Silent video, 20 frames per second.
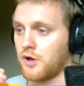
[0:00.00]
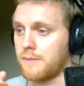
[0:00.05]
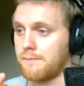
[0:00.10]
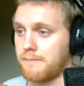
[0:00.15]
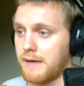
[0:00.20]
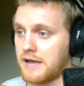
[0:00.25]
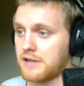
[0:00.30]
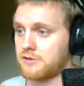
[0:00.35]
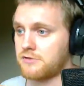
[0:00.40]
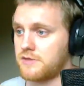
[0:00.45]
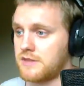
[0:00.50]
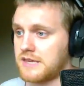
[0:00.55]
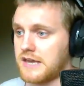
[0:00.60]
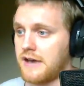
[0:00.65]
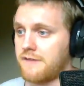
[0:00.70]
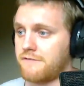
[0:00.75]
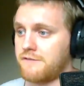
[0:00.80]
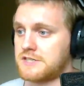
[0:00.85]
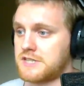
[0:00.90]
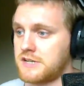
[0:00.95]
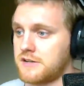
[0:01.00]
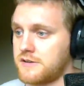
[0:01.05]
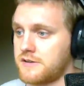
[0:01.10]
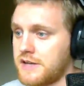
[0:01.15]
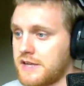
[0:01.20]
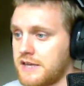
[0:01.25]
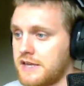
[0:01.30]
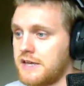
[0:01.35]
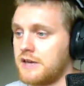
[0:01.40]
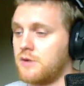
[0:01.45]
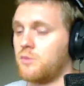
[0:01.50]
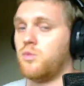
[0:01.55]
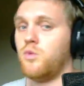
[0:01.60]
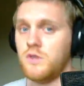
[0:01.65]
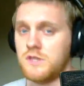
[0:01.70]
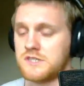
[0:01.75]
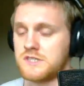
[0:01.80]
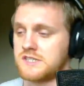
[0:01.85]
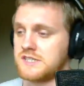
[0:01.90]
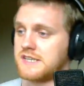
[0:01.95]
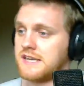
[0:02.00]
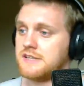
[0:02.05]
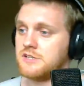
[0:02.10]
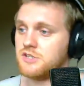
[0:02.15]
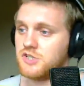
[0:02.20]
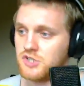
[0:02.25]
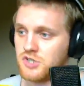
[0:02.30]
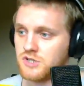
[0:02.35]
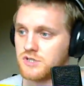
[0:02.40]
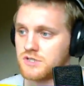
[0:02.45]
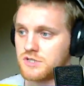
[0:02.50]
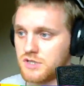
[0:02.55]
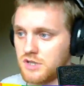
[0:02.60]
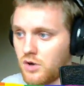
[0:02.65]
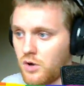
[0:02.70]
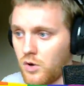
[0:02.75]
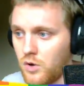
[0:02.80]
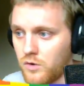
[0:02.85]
we're going back through the cafeteria here once again, just to